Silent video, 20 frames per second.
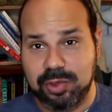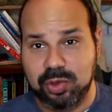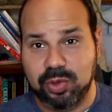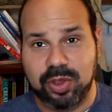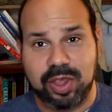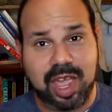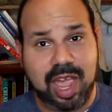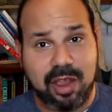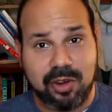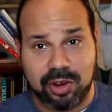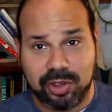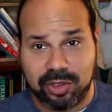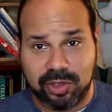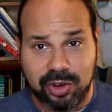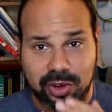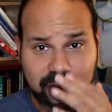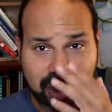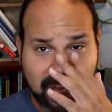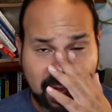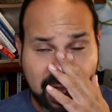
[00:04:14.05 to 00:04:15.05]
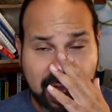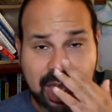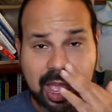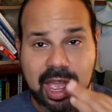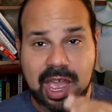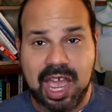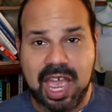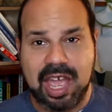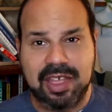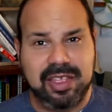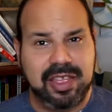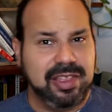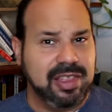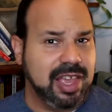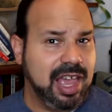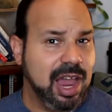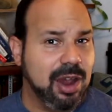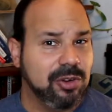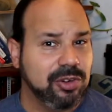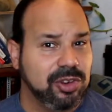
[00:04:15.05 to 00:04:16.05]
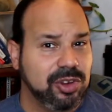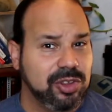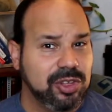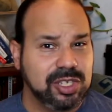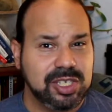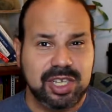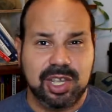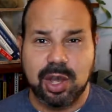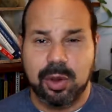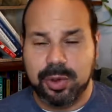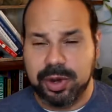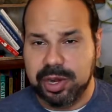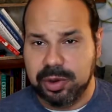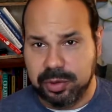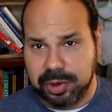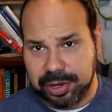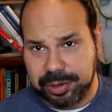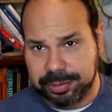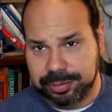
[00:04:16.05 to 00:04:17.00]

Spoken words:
to a character and then the character doesn't go anywhere.